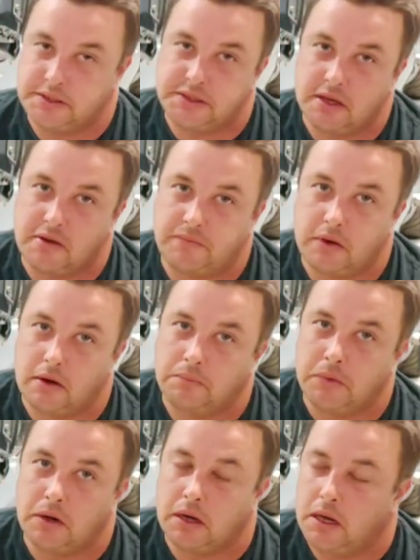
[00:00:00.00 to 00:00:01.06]
and stuff that
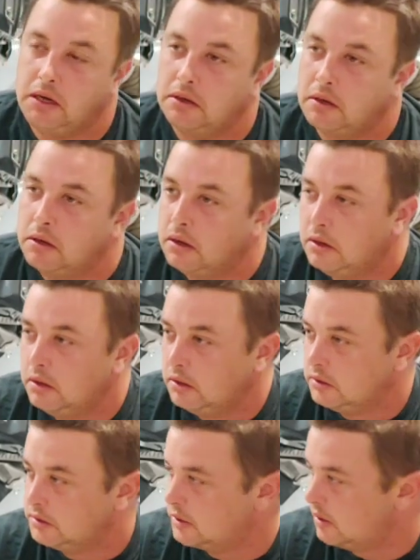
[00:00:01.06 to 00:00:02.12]
I'm gonna need.
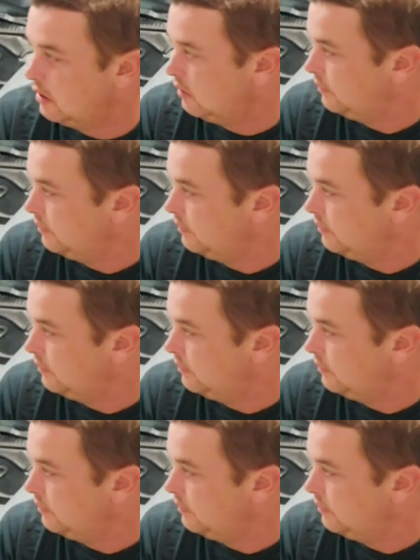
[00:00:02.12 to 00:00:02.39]
So